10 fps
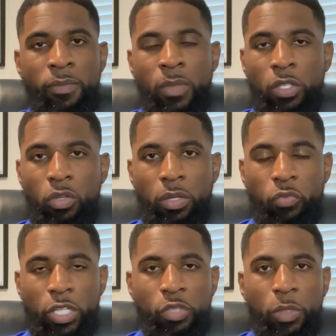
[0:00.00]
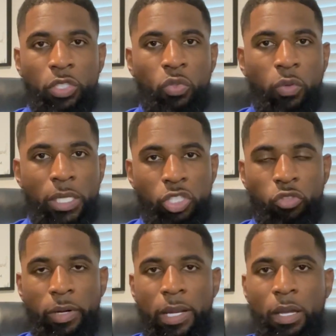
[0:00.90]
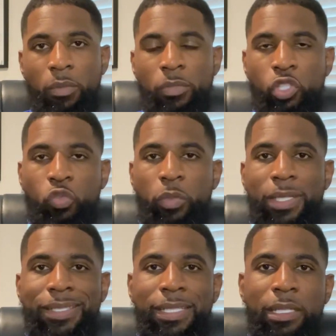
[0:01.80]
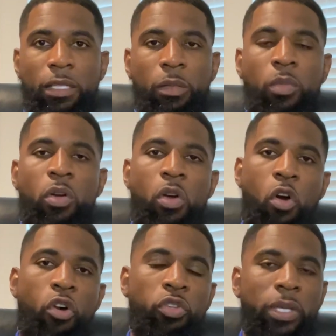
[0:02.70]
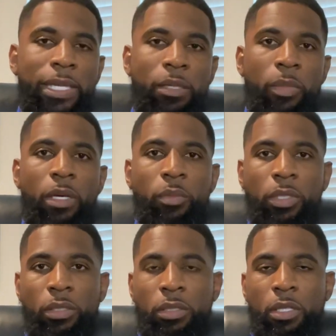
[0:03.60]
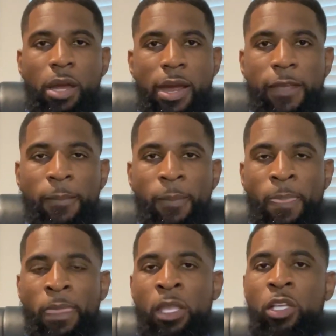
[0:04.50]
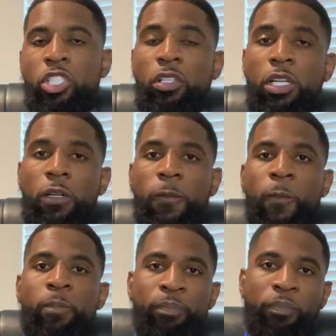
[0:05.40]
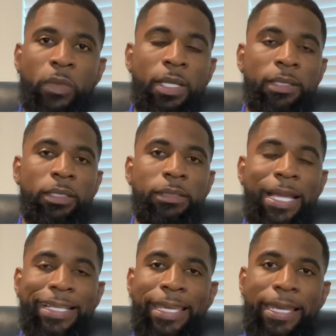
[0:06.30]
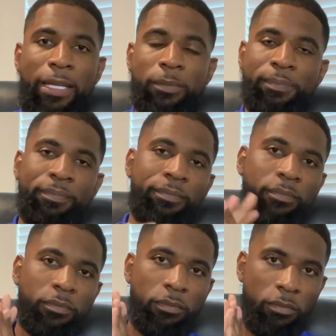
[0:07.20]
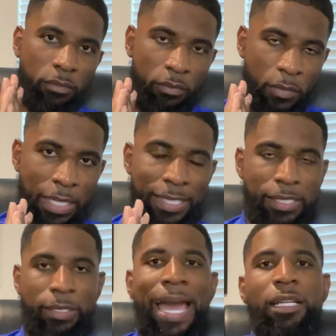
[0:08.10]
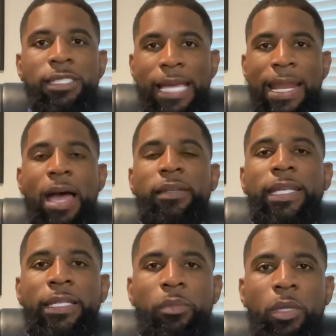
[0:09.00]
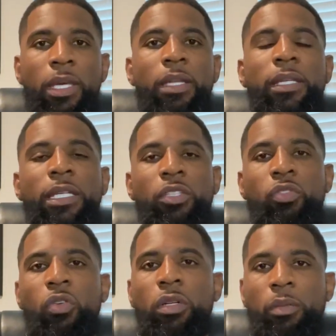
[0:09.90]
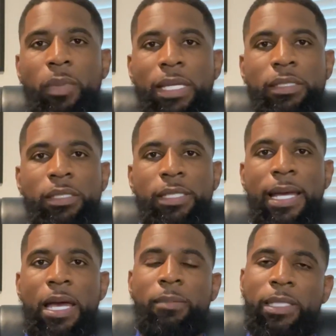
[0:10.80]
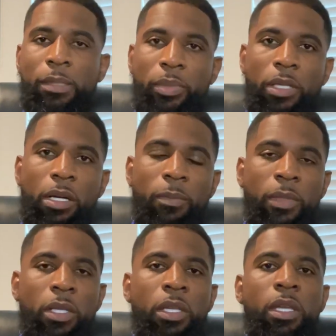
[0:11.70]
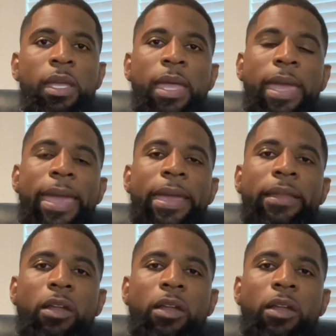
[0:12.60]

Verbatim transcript: You can reach me through Instagram, shoot me a DM, or you can email me. All right. So look, again, gotta shout out Nikki, man. Nikki, you're doing an amazing job. Keep it up. And